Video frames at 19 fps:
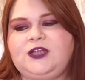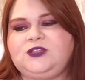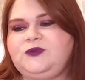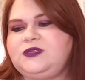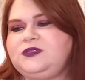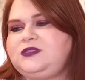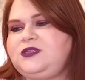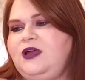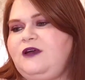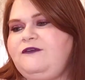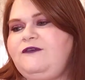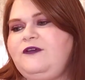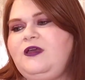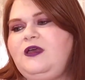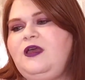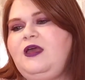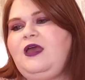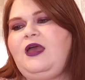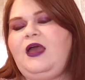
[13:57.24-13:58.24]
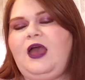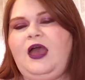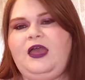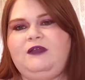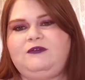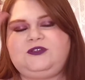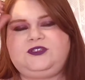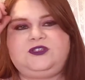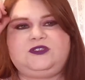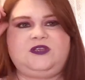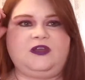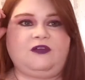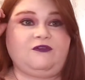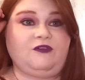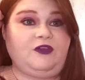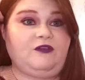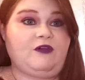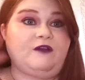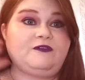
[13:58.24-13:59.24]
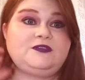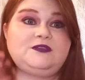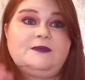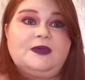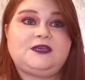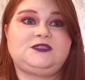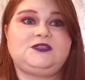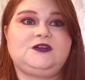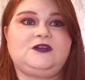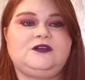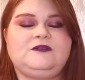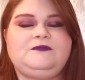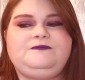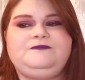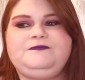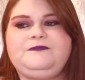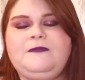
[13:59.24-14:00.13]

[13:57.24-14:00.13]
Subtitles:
stuff, and it was just like a really rough semester